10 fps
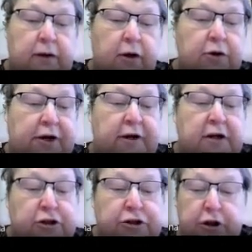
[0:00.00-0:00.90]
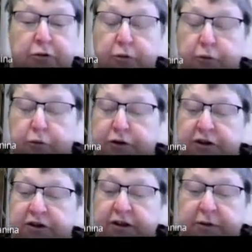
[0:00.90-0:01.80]
Okay, so what
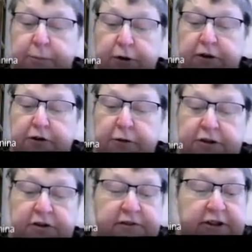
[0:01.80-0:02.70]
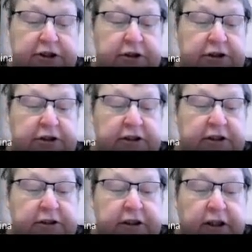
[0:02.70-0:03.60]
is an important observation here